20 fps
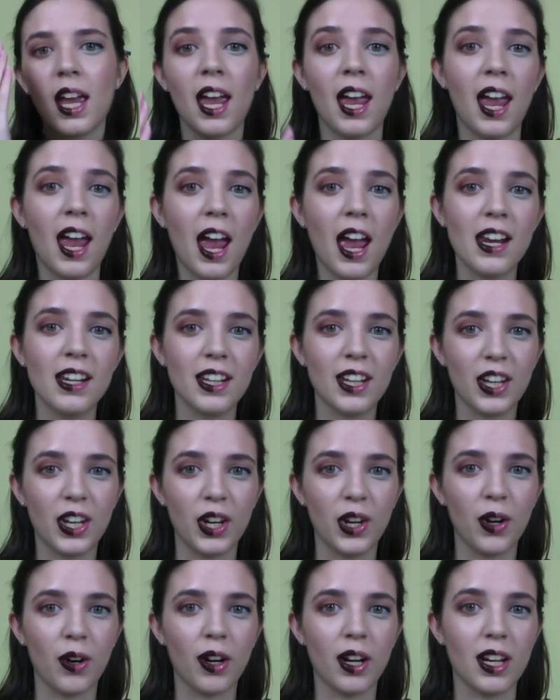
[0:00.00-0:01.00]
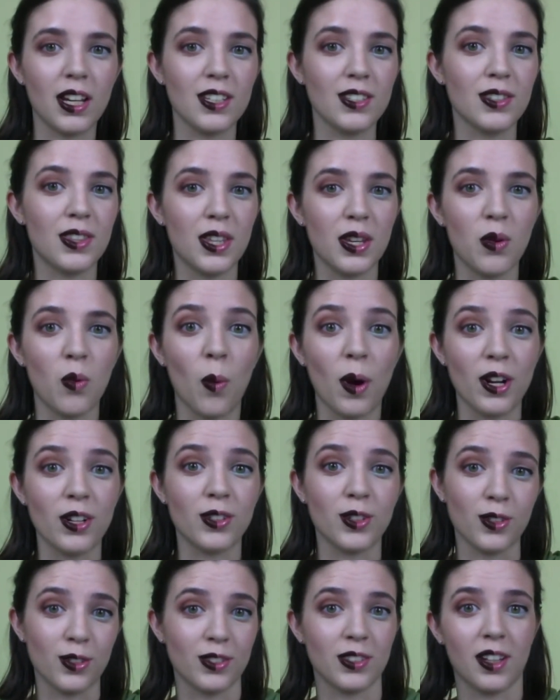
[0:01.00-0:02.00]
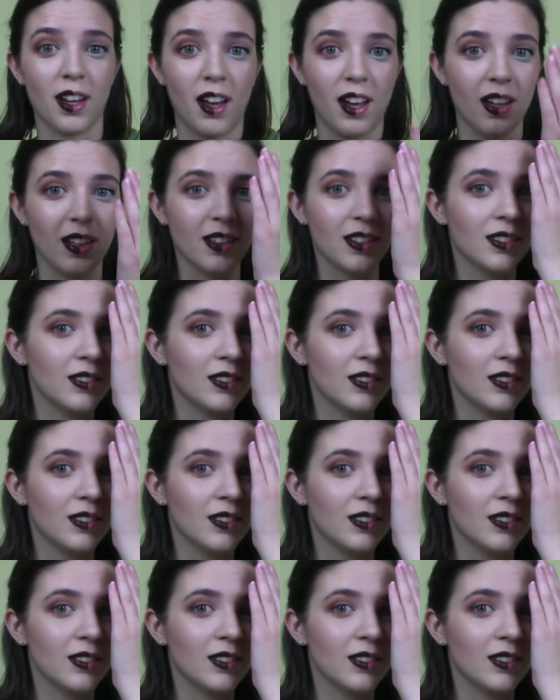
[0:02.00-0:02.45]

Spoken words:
And here is the winter side.